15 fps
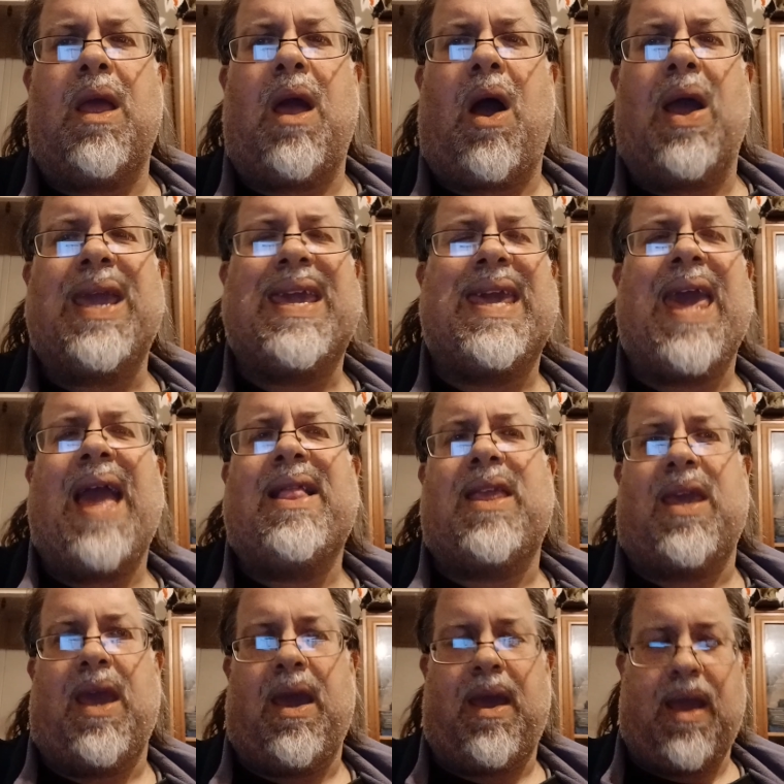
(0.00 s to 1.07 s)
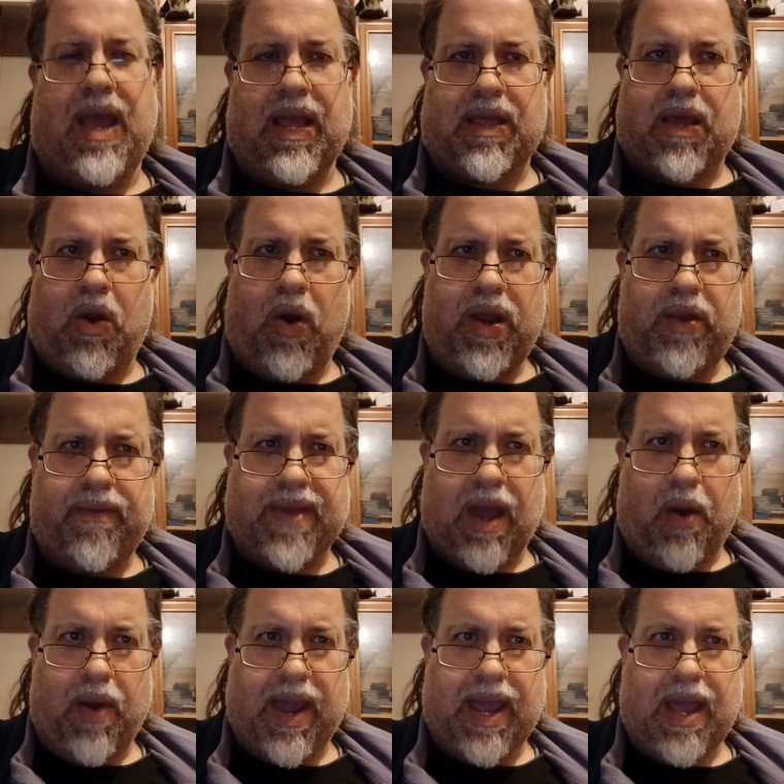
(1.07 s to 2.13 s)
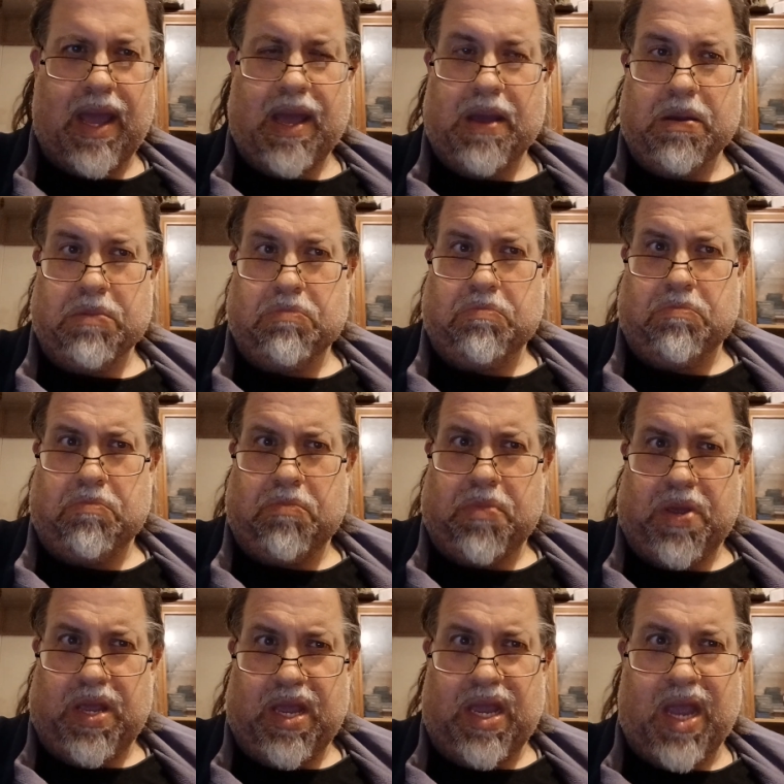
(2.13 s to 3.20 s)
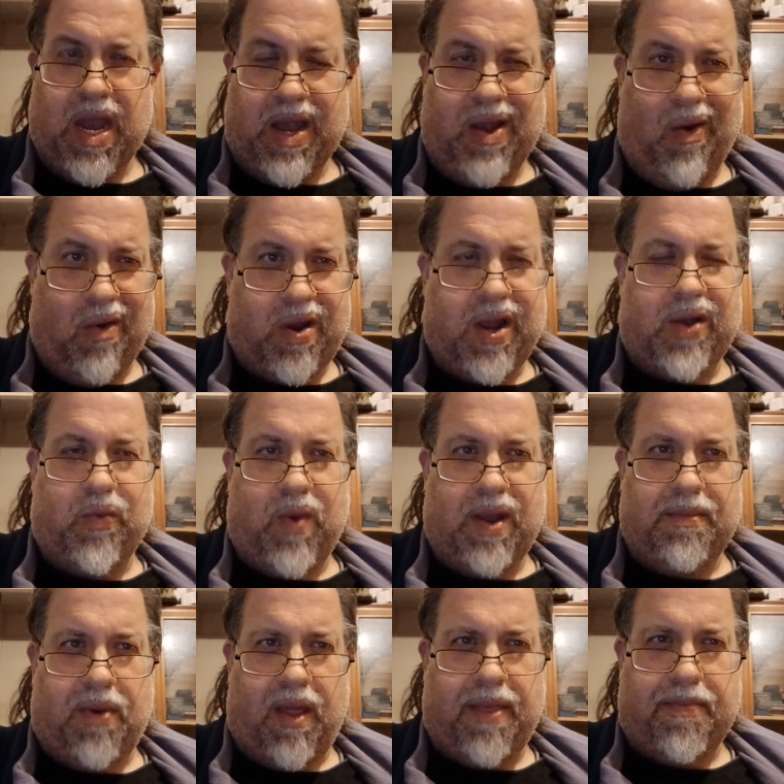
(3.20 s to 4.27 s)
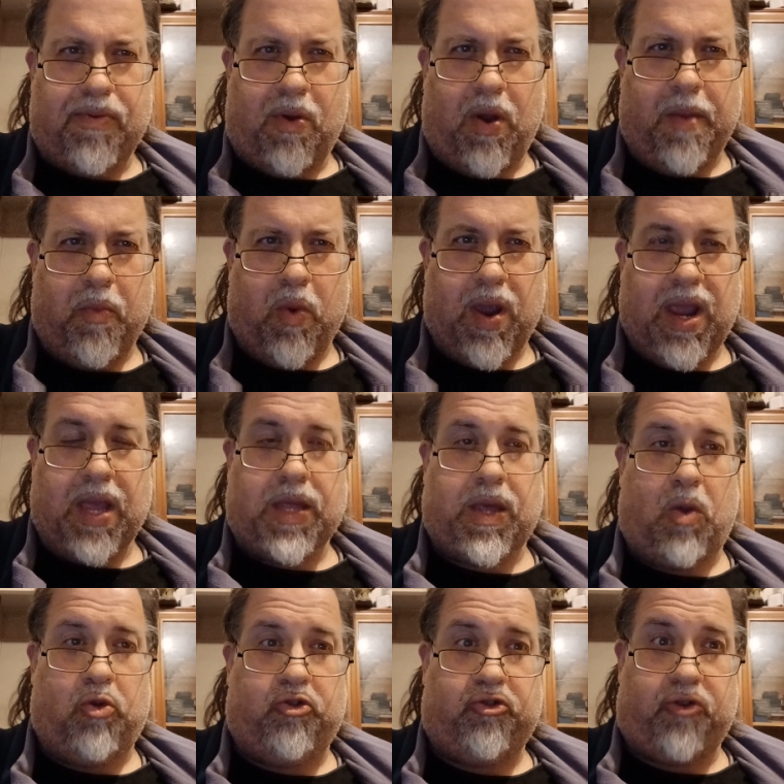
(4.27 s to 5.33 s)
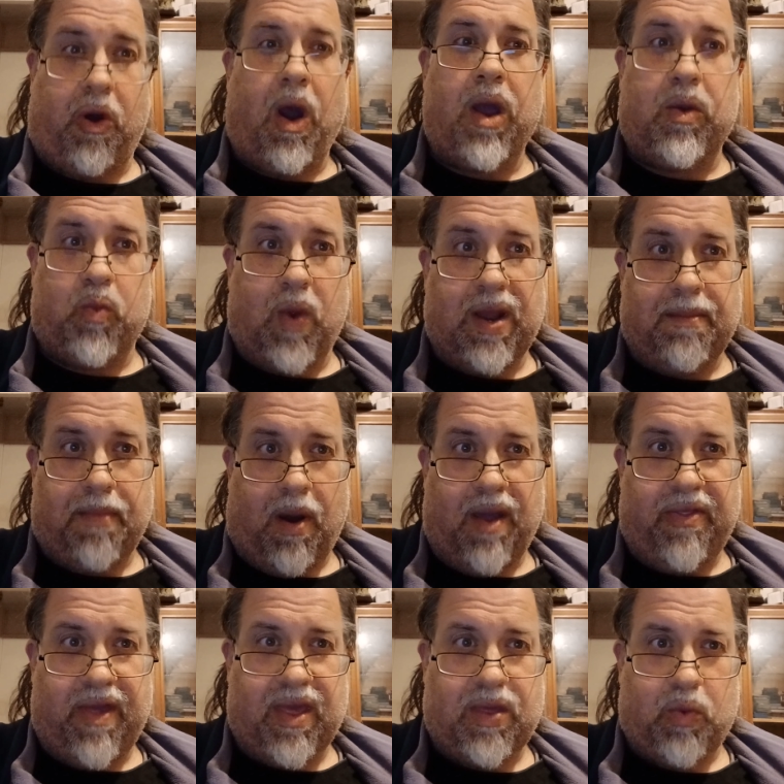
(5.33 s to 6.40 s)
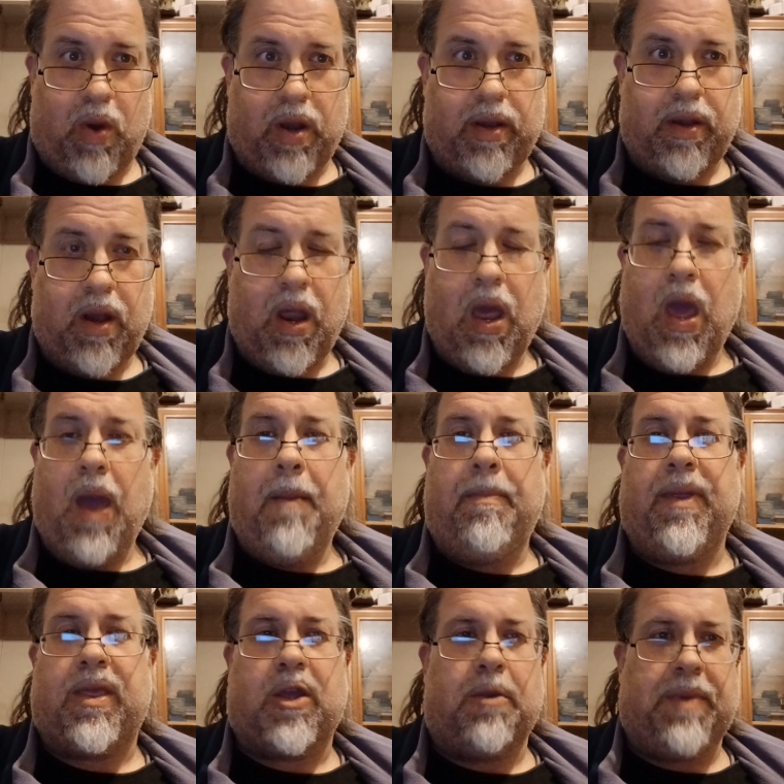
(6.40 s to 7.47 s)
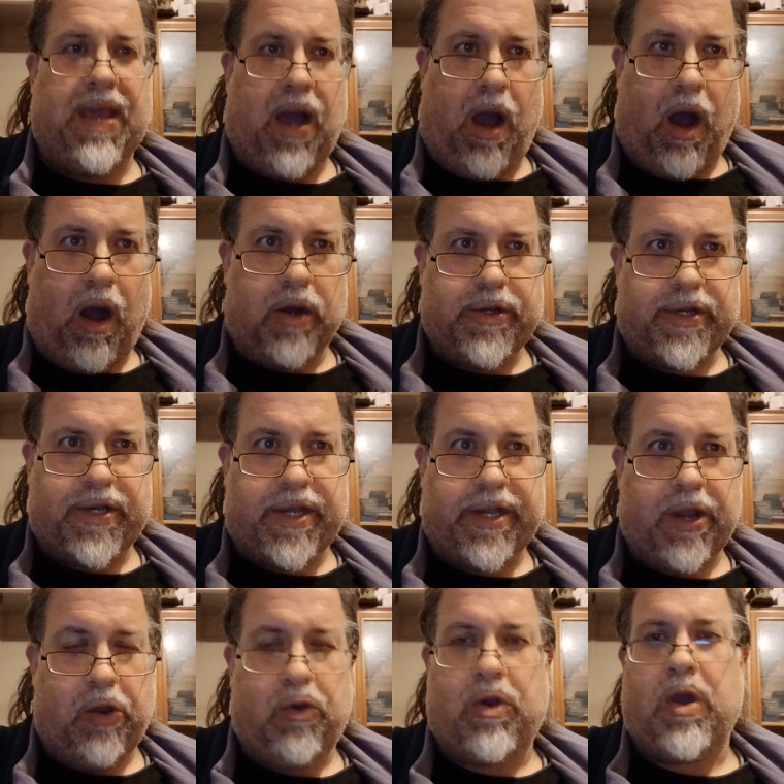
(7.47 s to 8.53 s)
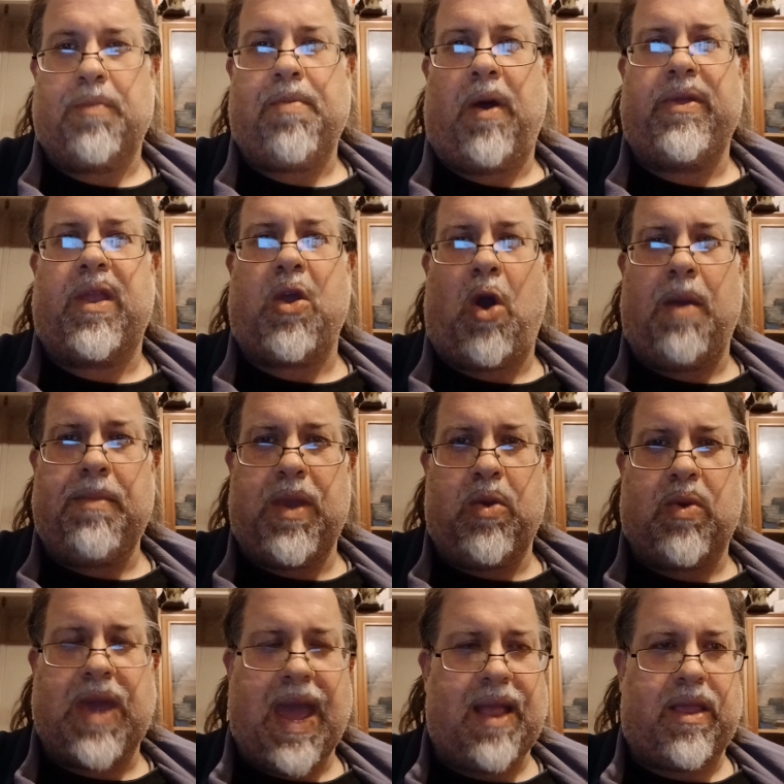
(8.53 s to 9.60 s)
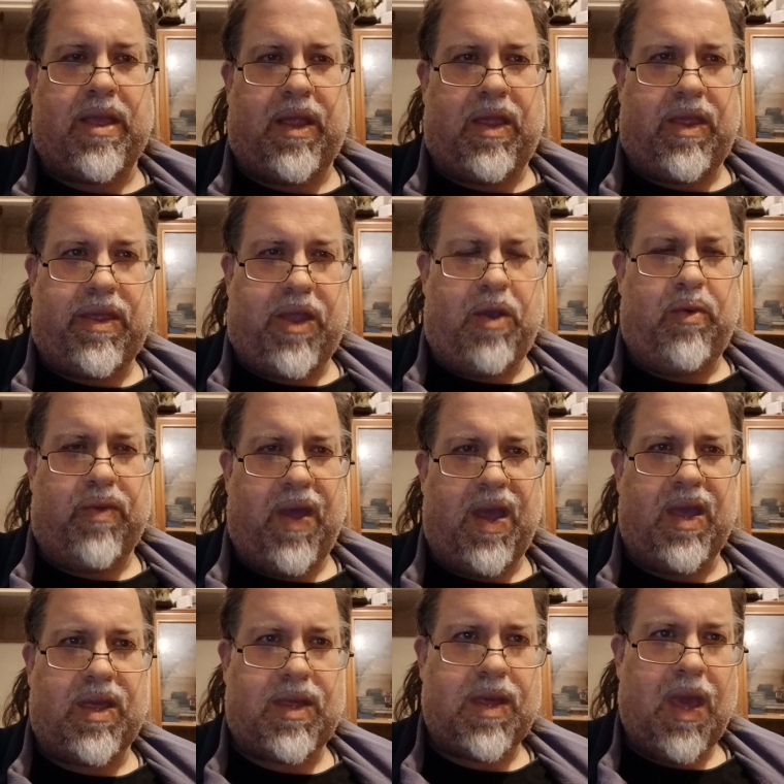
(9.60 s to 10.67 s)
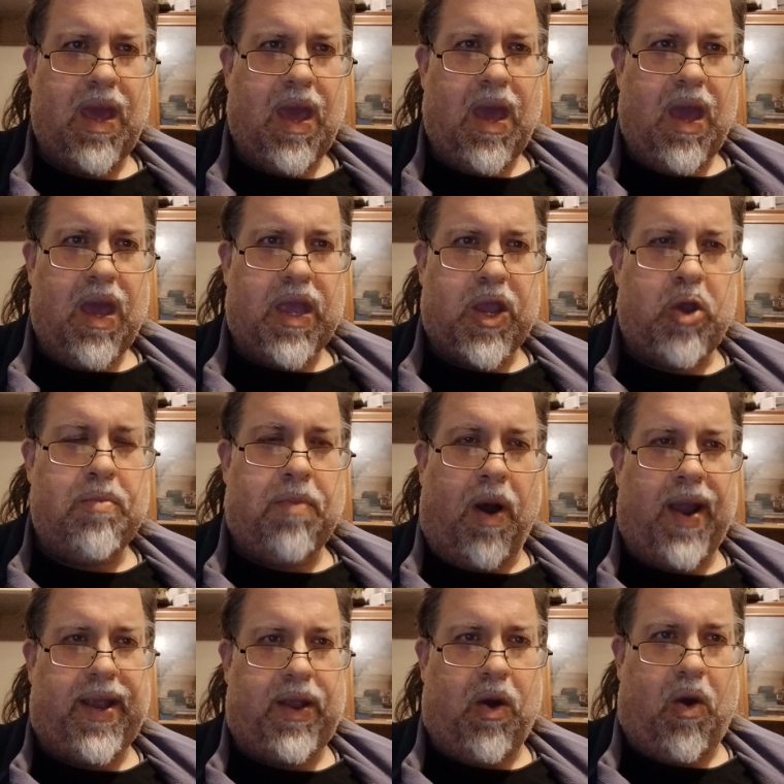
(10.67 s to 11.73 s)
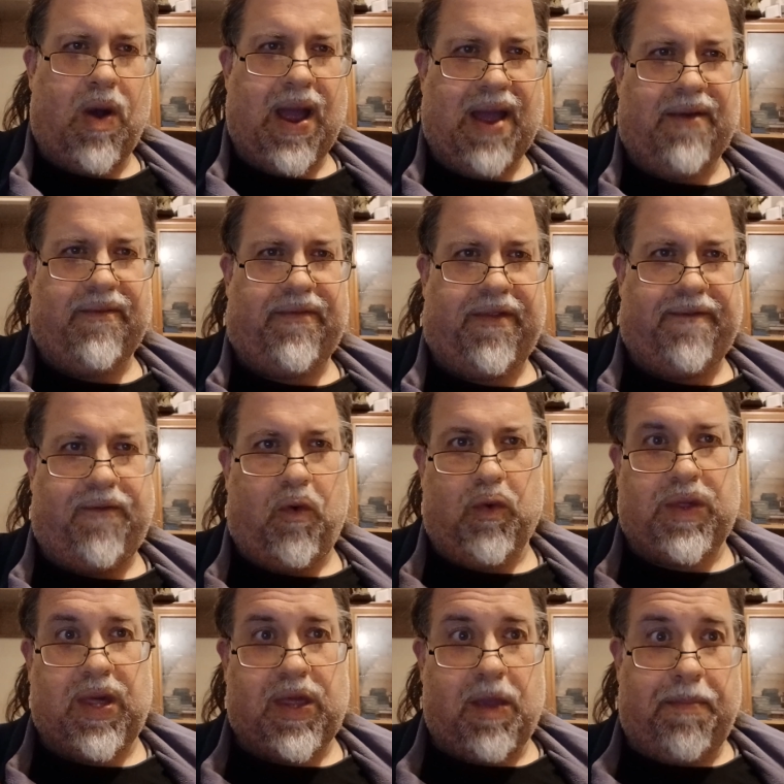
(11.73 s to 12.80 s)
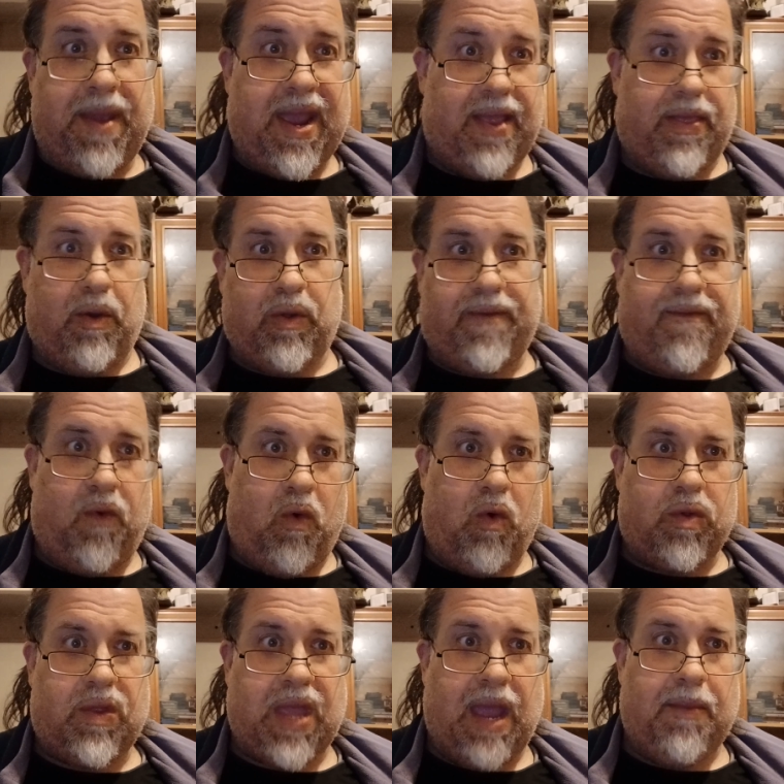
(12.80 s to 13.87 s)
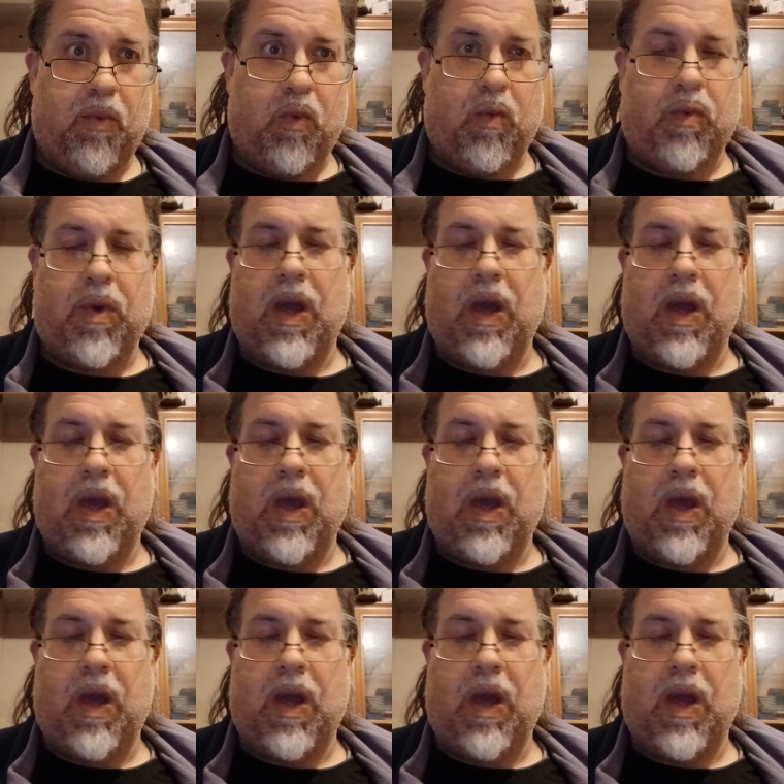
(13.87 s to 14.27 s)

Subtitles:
I get it. It's kind of going, you're not going to win by the primary, so try and win by this one. But it's going to be harder to do, because by the time you get to do this, you might not have the forces to be in those 4 table